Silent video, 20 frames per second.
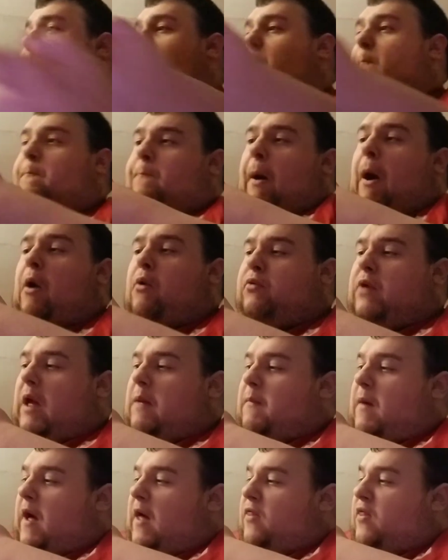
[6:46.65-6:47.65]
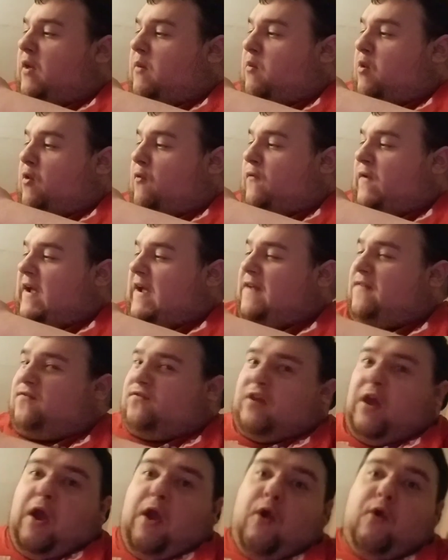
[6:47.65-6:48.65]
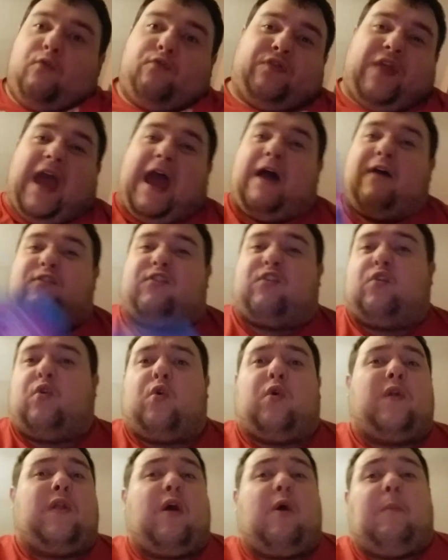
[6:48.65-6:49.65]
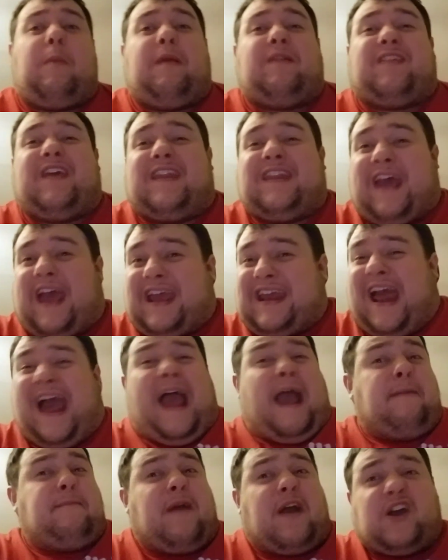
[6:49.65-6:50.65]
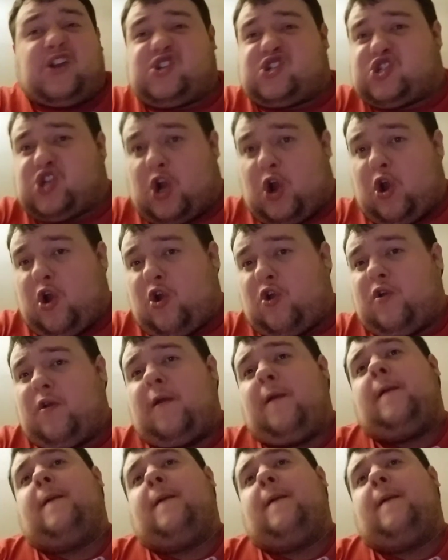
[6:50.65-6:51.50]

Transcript: Pokemon the Movie 2000, or that'll be tonight, I'm not sure.